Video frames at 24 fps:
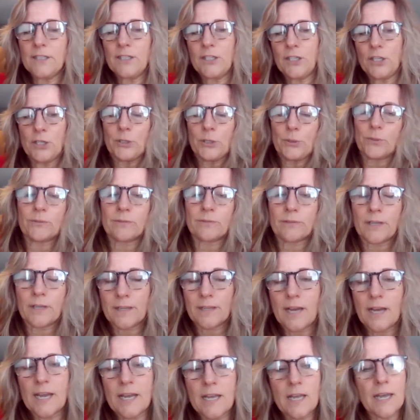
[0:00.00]

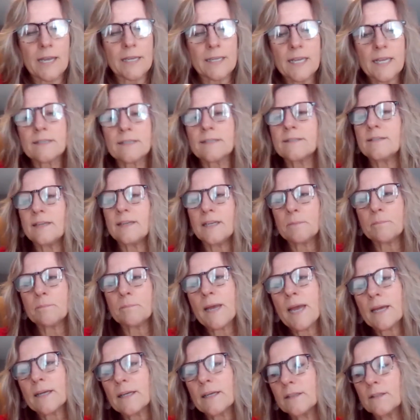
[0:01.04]
I guess sitting
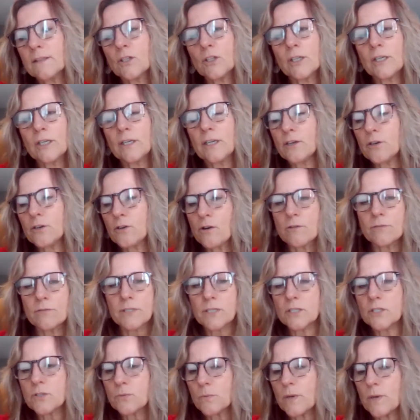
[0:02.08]
back and looking at your own
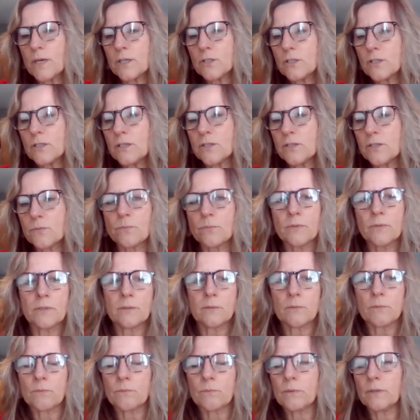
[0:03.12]
situation is
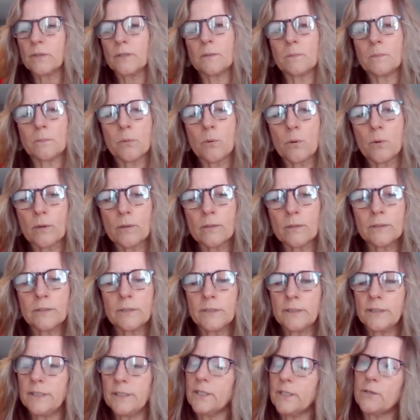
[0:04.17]
really, really
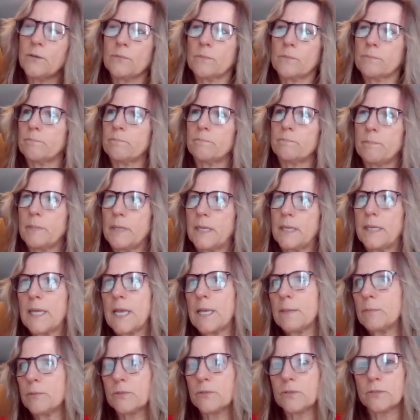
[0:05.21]
important. Being
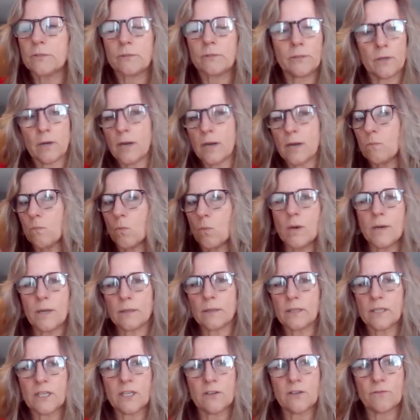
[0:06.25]
able to, I want
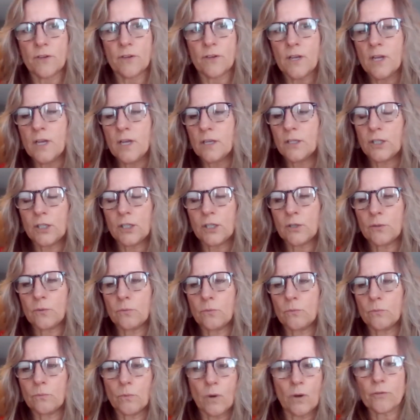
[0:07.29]
to leave
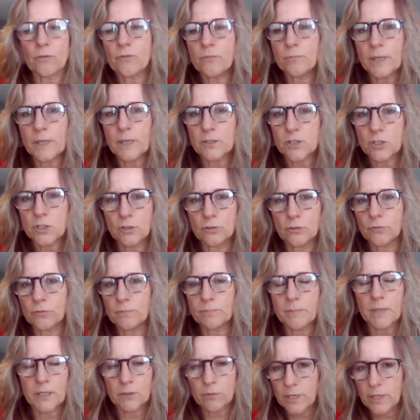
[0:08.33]
wealth to my
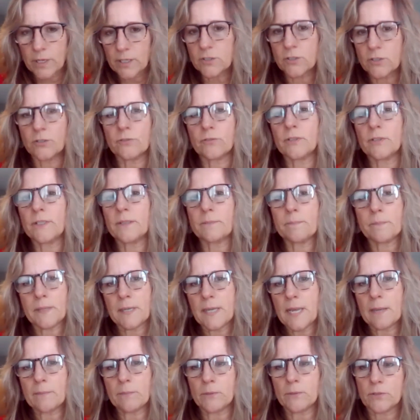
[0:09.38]
children, my grandchildren, and
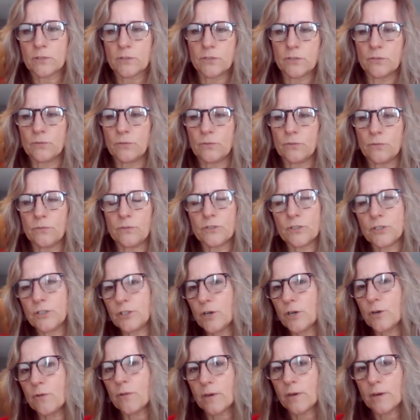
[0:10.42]
be able to
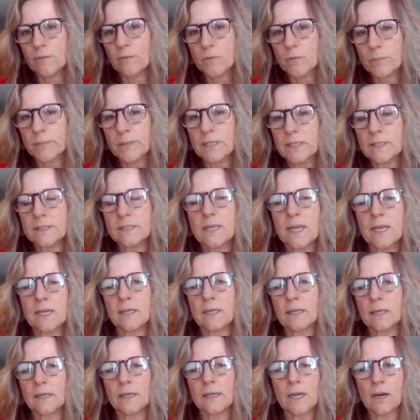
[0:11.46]
know that everybody's
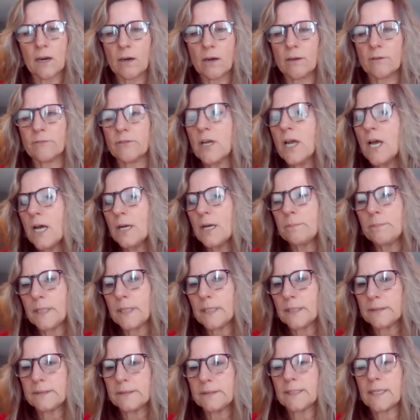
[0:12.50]
taken care of.
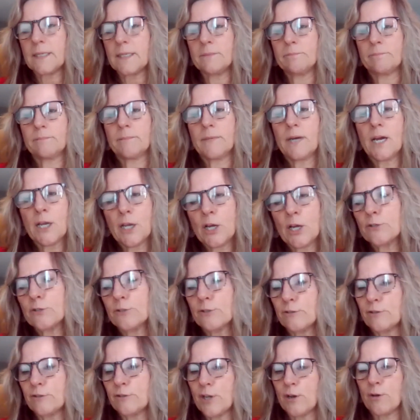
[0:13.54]
But I
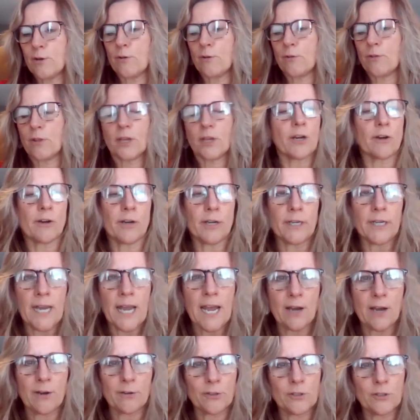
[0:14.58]
also know the here and
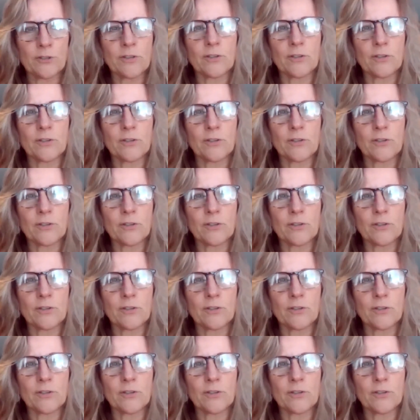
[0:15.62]
now,